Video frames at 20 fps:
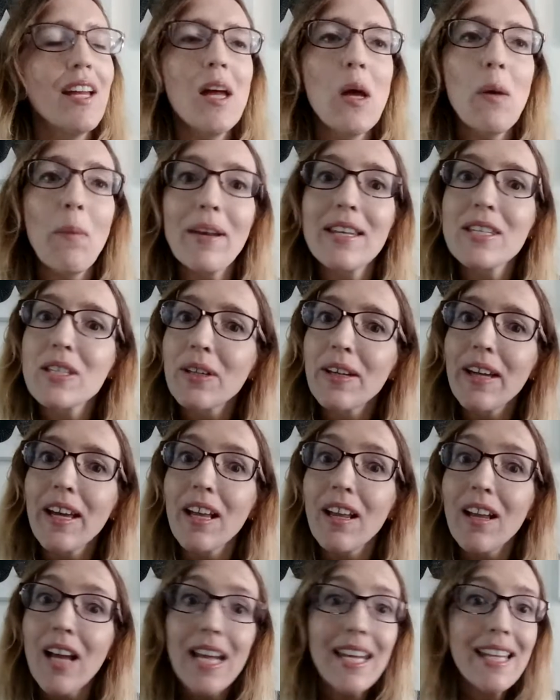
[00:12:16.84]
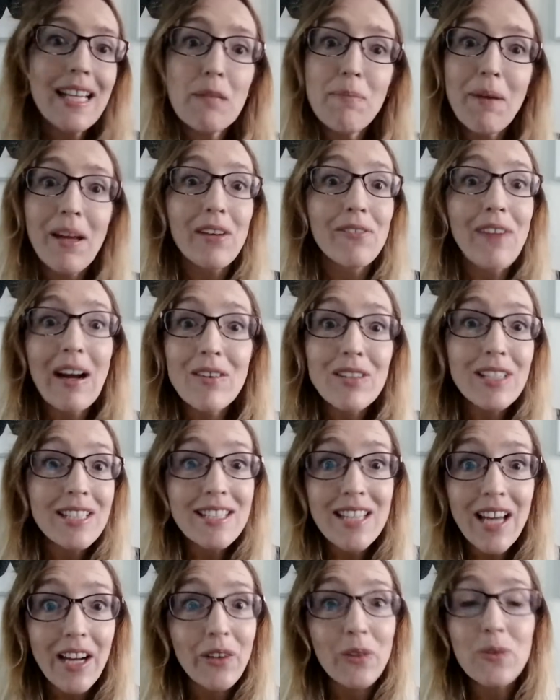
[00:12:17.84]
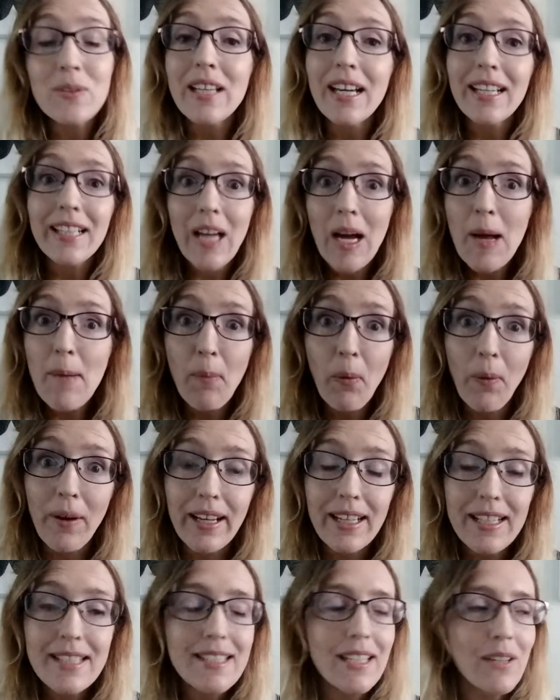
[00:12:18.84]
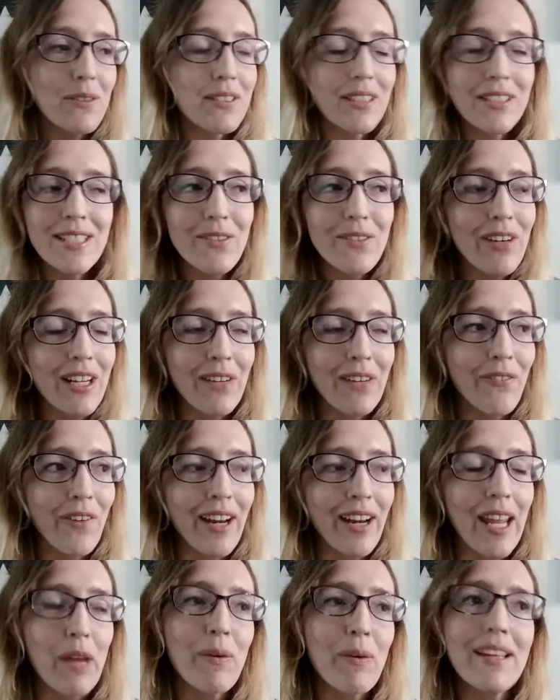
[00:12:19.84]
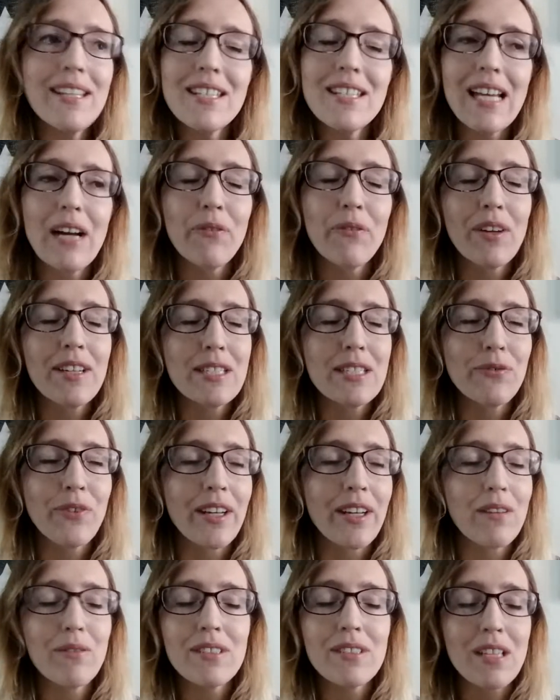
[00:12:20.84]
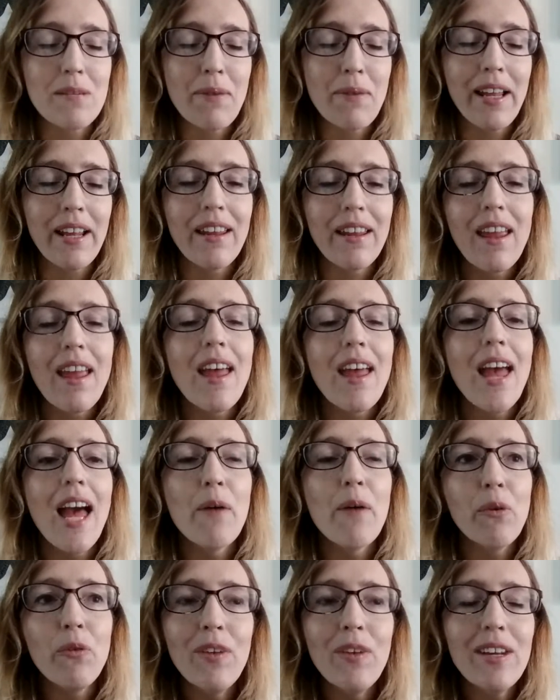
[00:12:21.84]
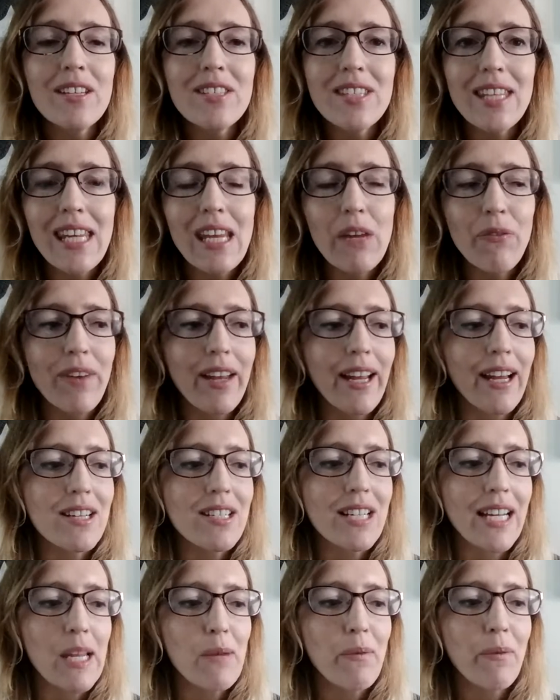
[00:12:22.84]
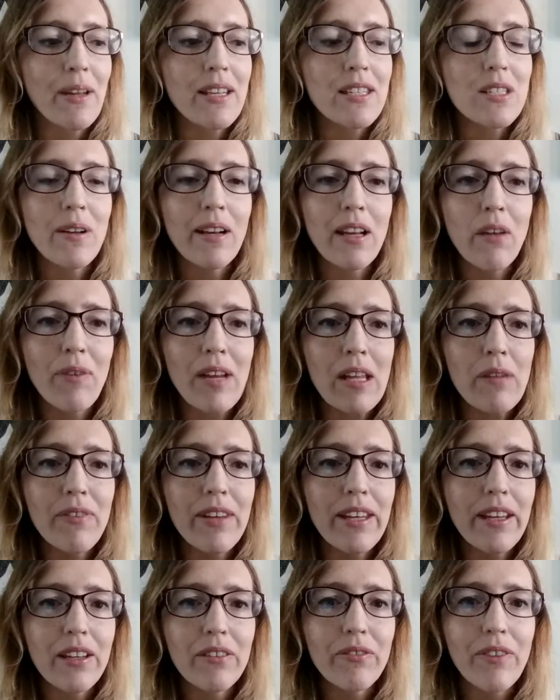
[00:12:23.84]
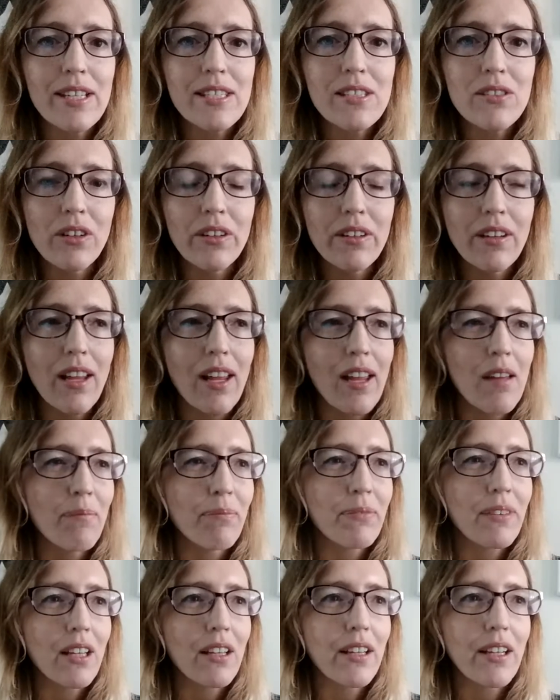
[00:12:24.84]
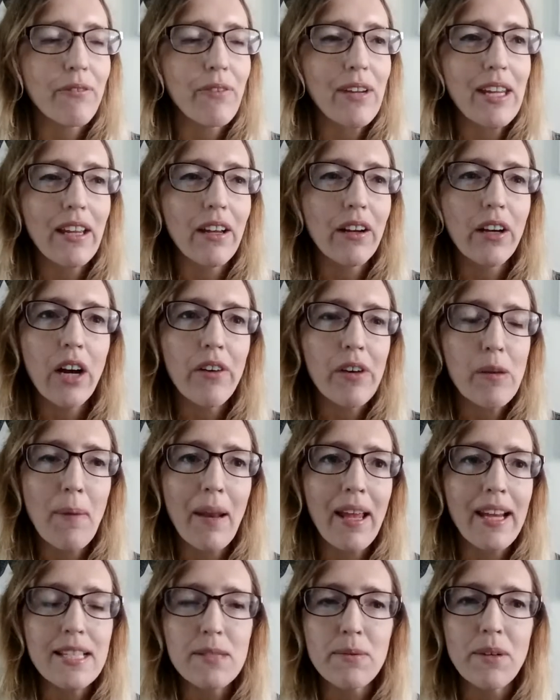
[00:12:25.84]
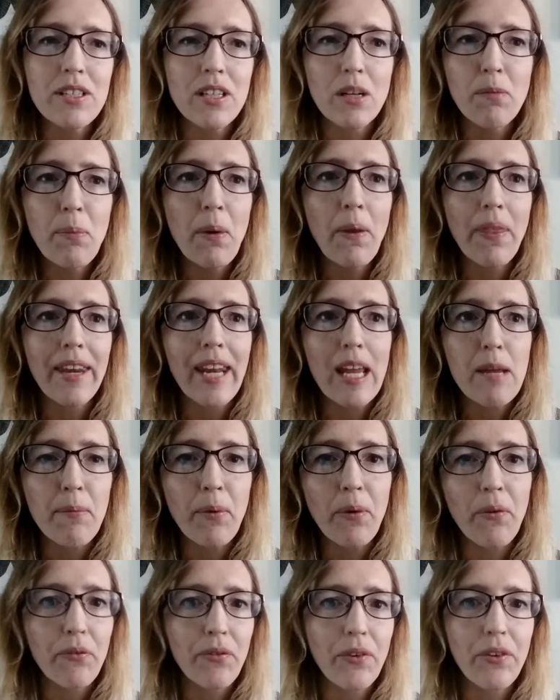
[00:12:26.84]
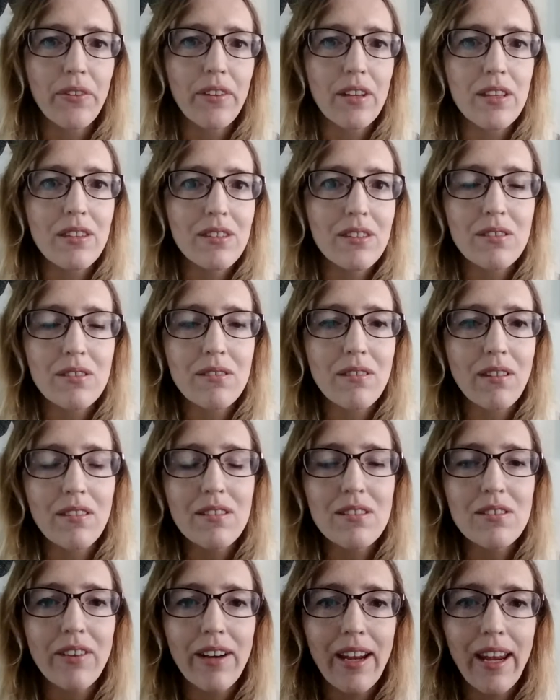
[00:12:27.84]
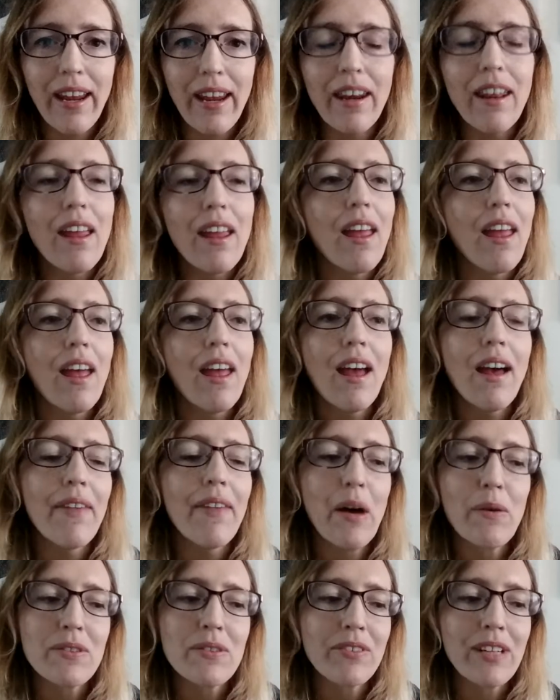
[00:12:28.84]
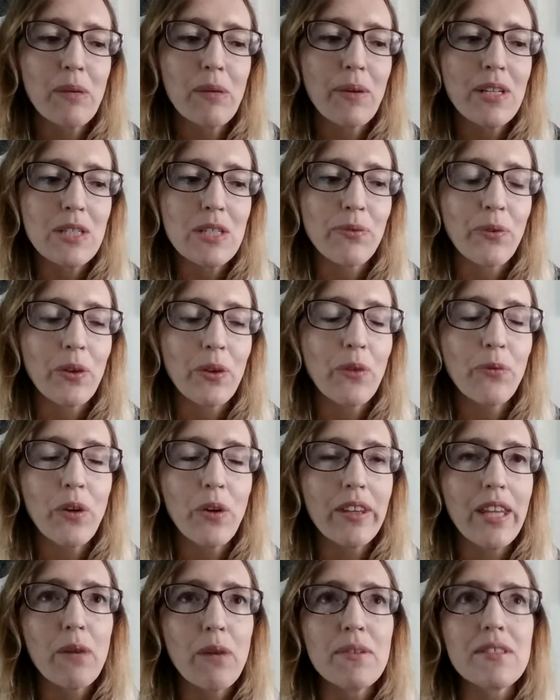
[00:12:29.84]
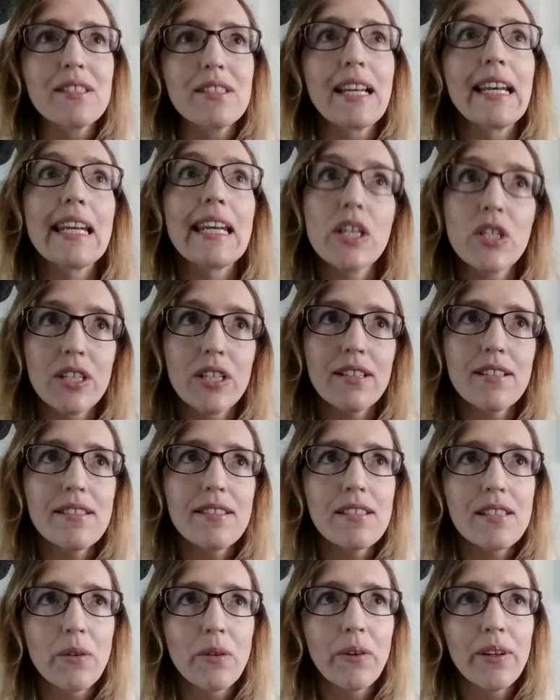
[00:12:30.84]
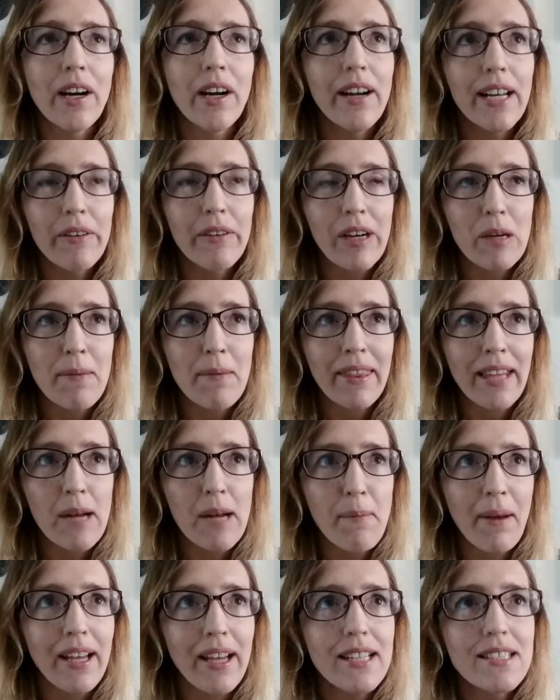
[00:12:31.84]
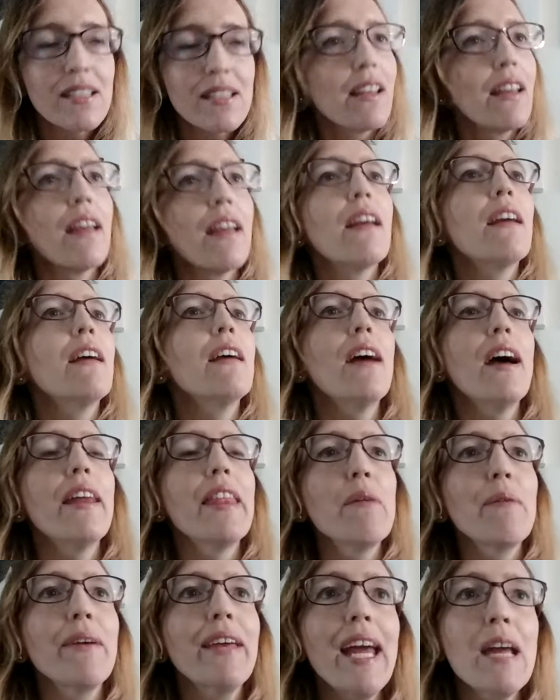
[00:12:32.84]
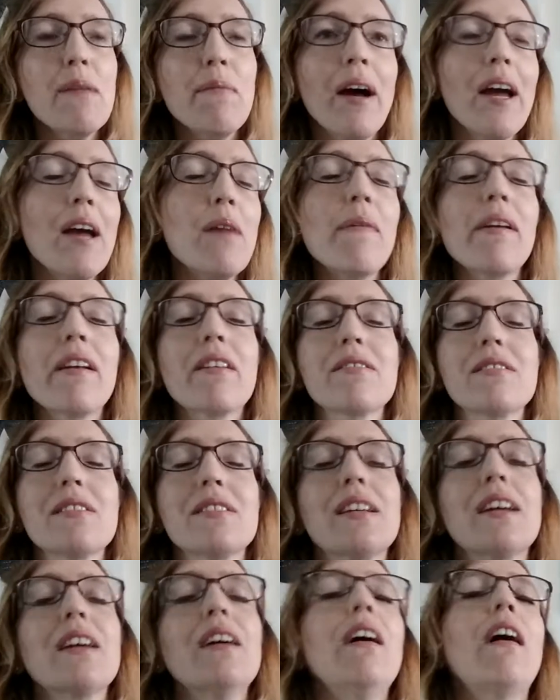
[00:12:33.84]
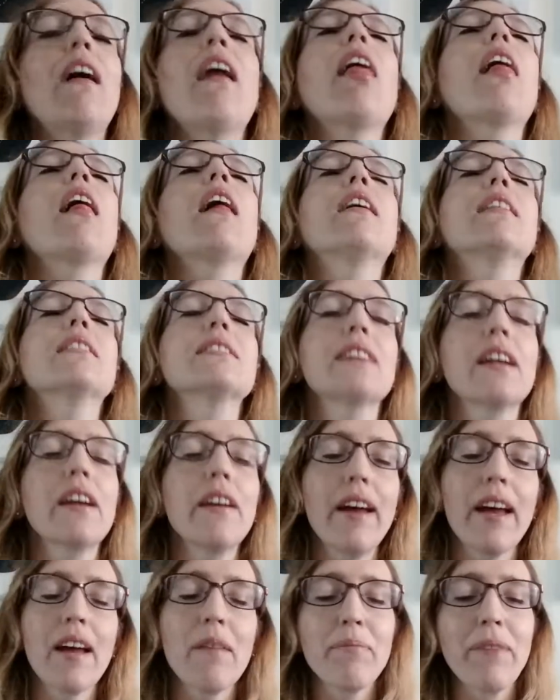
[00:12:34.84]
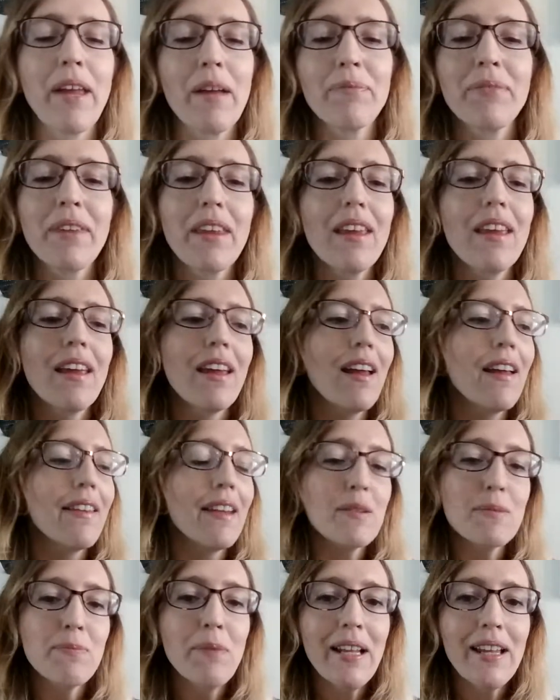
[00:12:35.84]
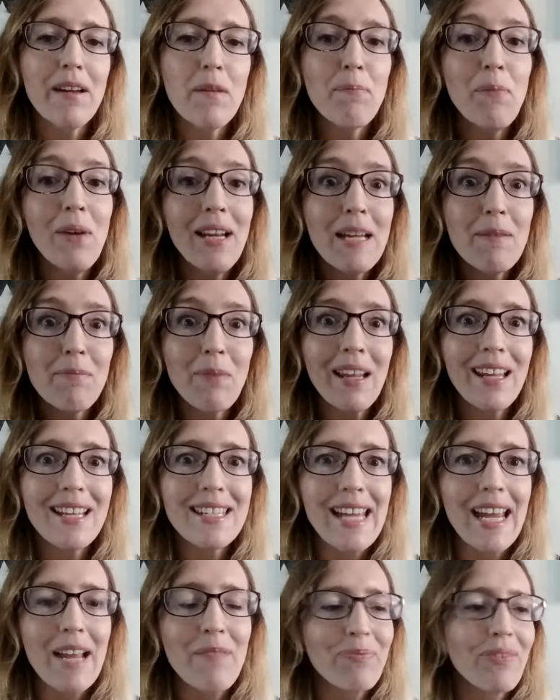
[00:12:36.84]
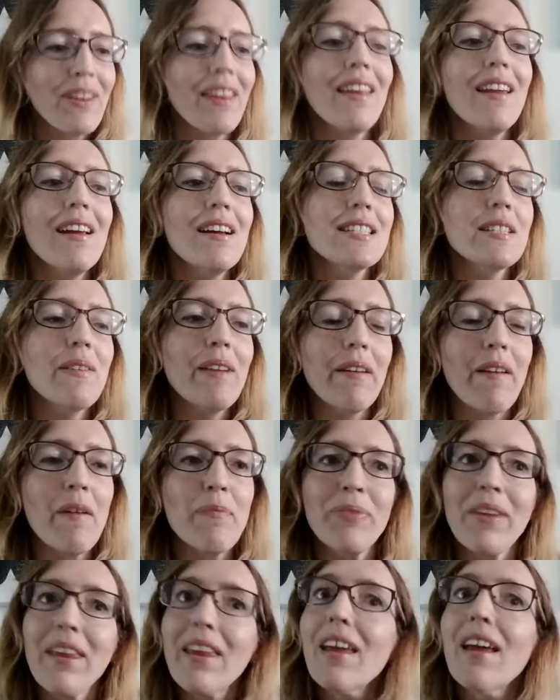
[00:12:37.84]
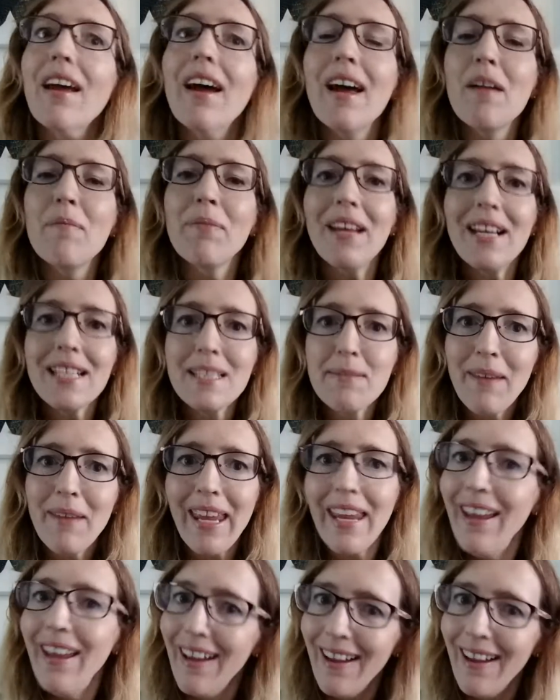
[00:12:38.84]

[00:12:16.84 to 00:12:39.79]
went a little bit around in circles at points. It was really funny. We did have loads of fun. It was so brilliant. And we finished the evening, actually. We went to a lovely vegan restaurant, like a vegan curry place, which I'll put the name of on the screen. And that was really wonderful, and the food there was delicious, so I highly recommend that place. And then we came home, and I was just like, oh. So yeah, that was brilliant day. So anyway, that's me.